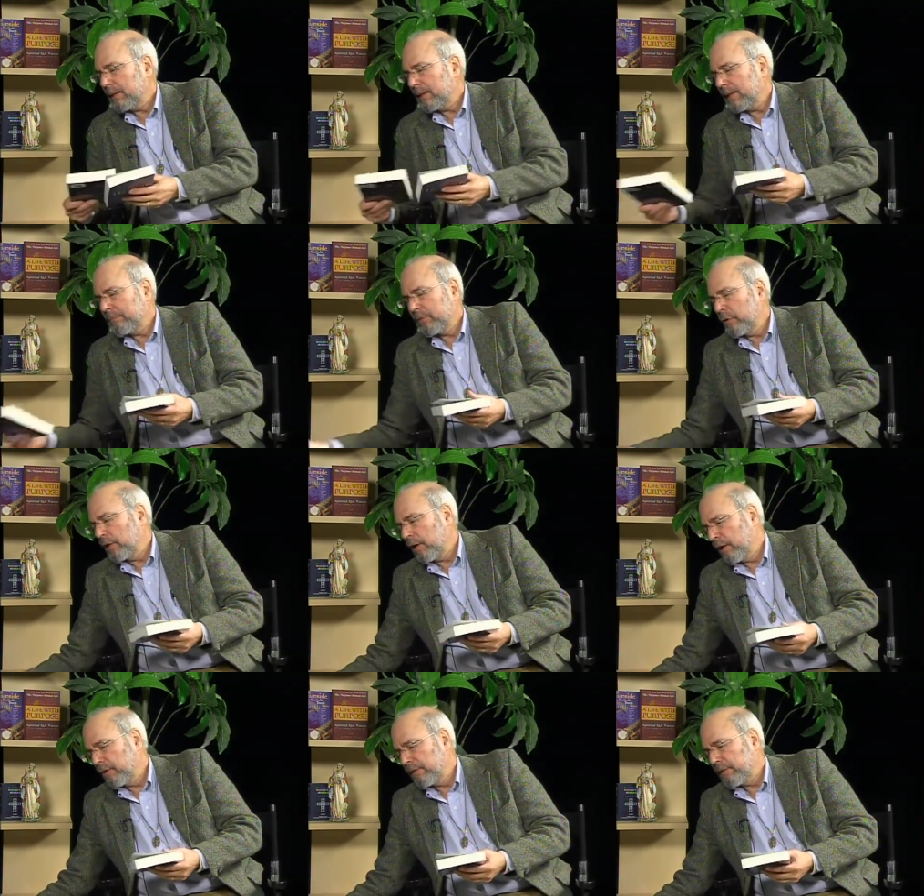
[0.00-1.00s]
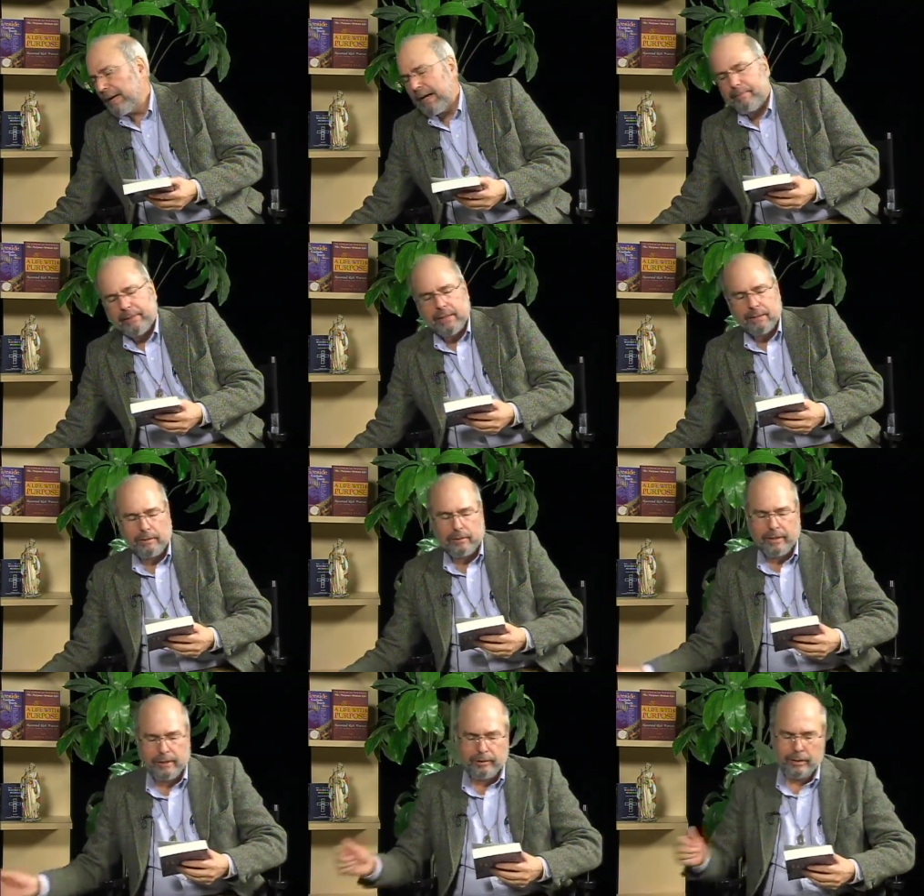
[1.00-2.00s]
I'm going all over the map, but that's
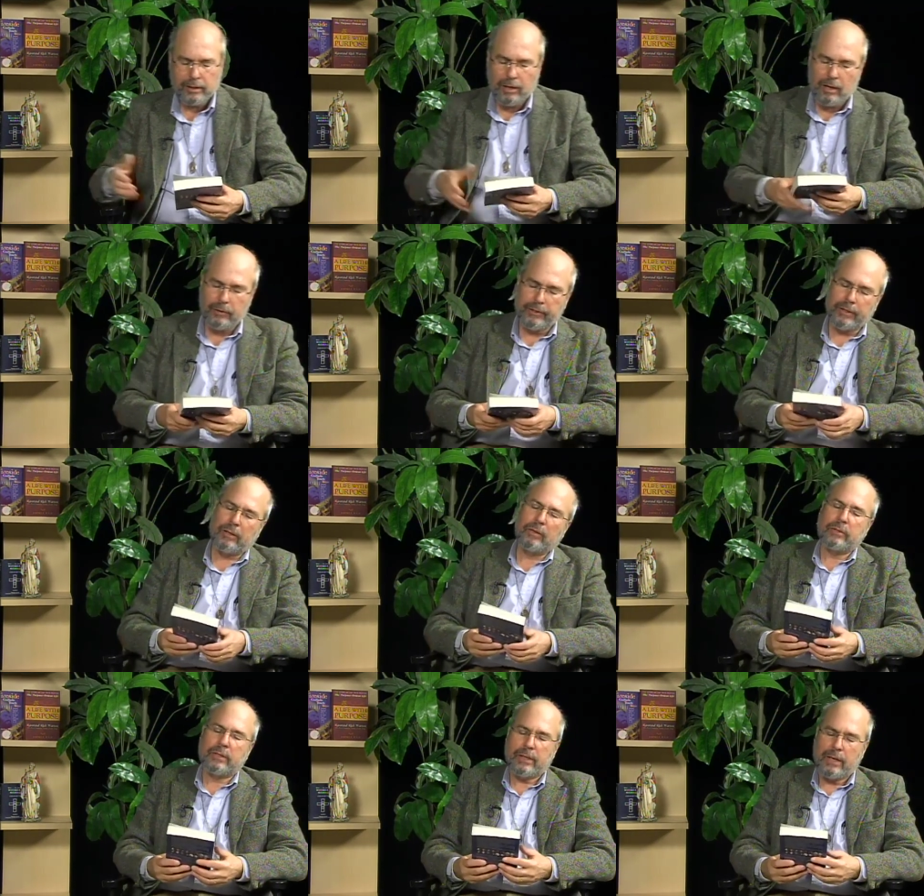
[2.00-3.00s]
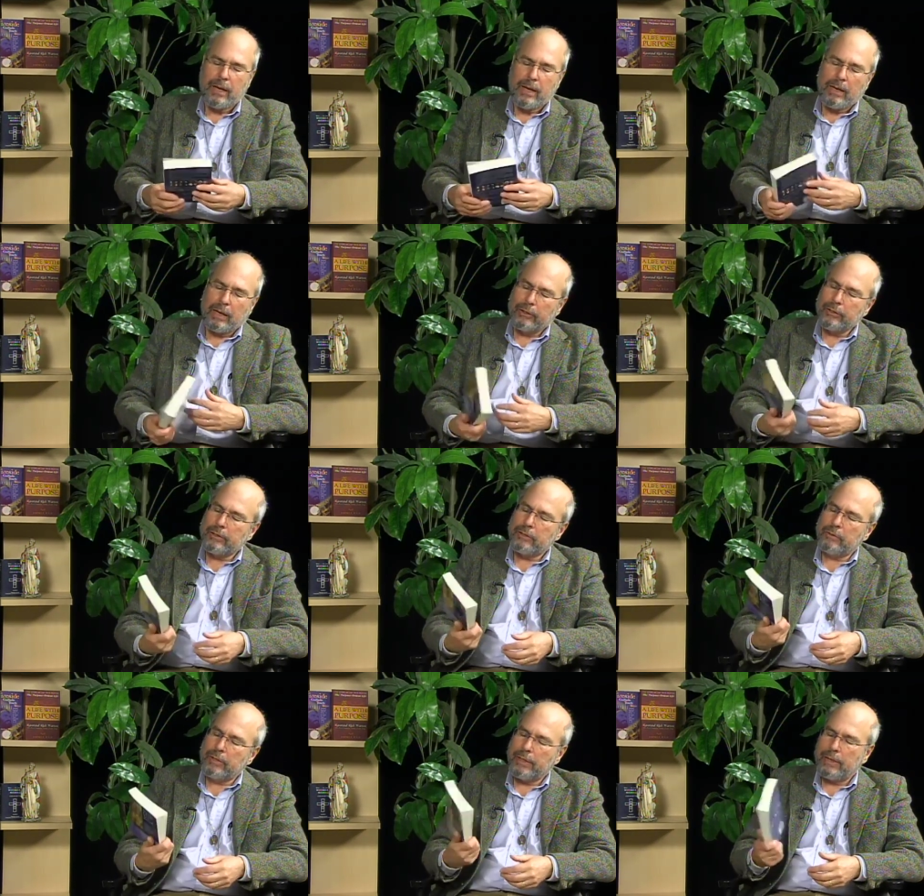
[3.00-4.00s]
okay. Go You're for a tolerant it. Go host. For it. Uh, her
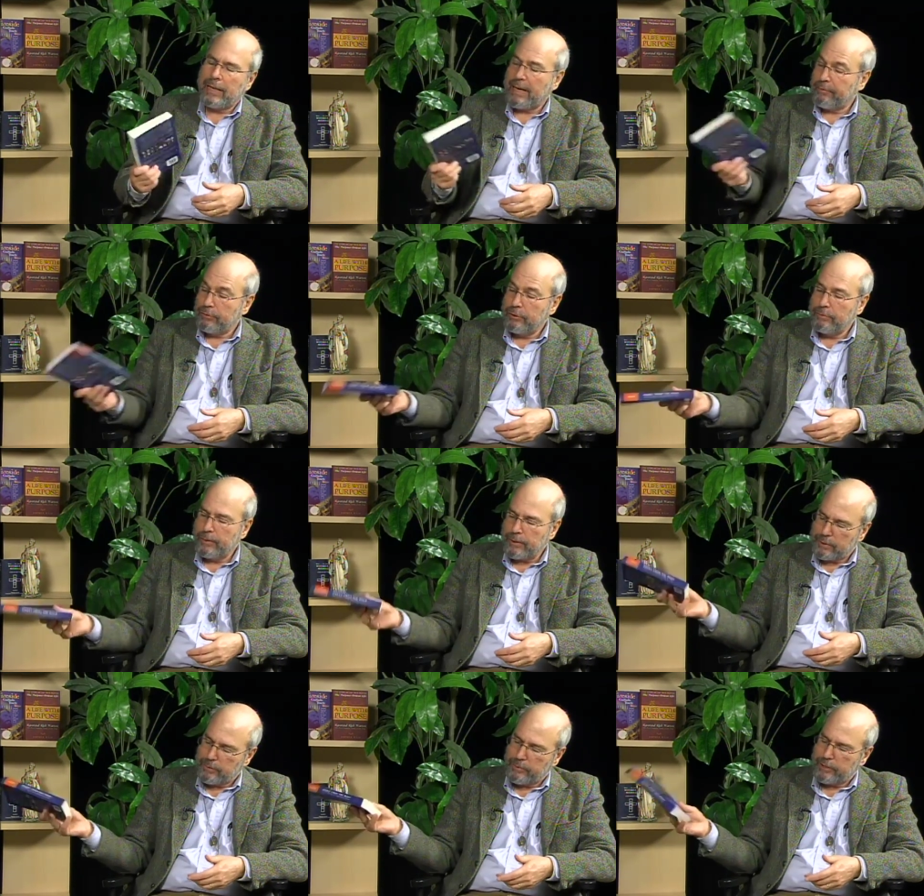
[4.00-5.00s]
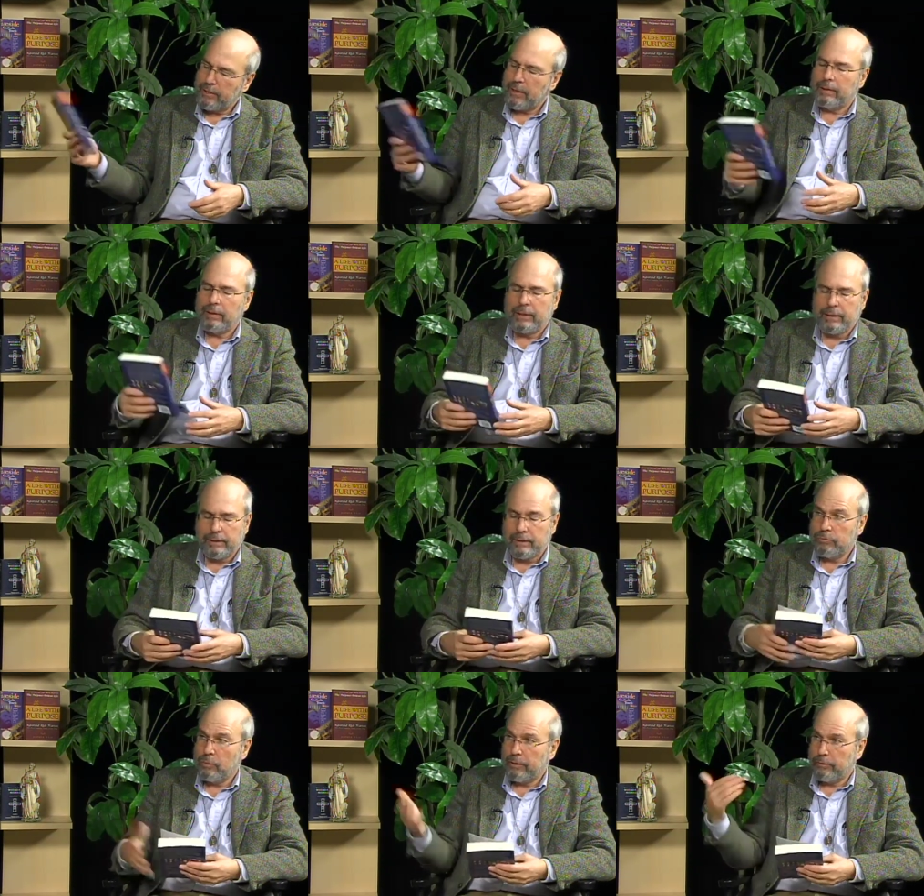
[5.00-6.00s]
story, I have two books, which uh, uh,
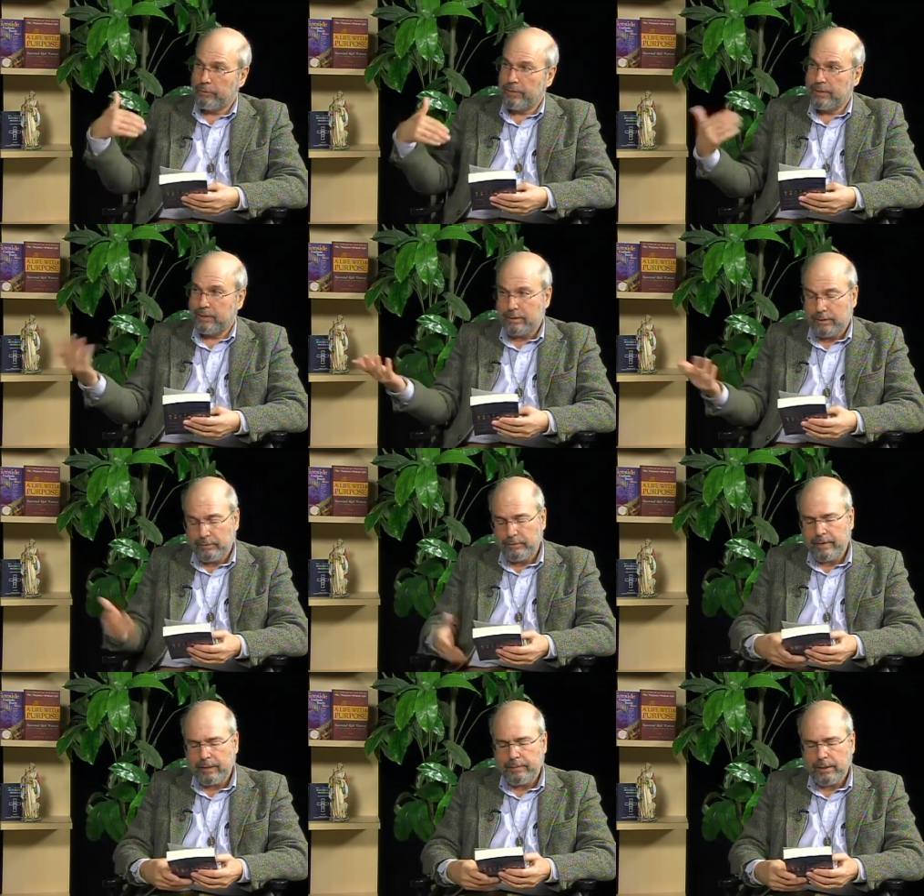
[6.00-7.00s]
is one of the reasons you invited yeah.